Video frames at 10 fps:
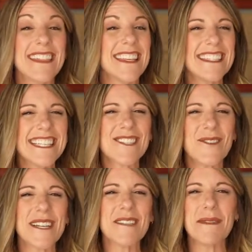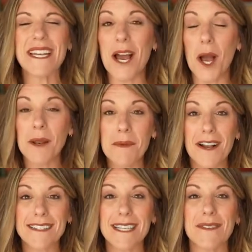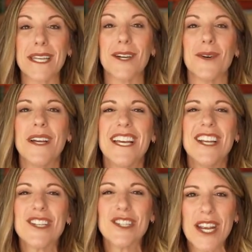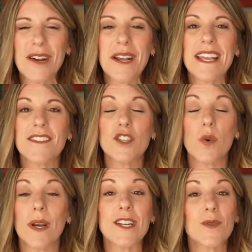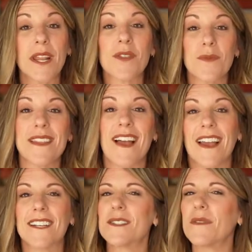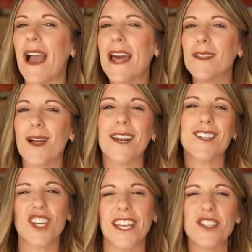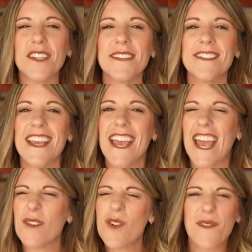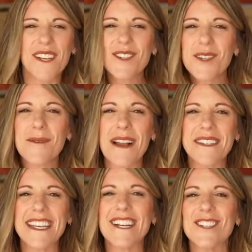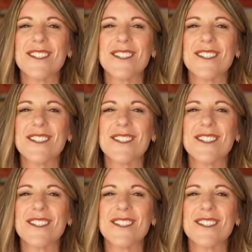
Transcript: This is going to be an unboxing video sharing the 2023 line because we've had a lot of changes and we're visual around here,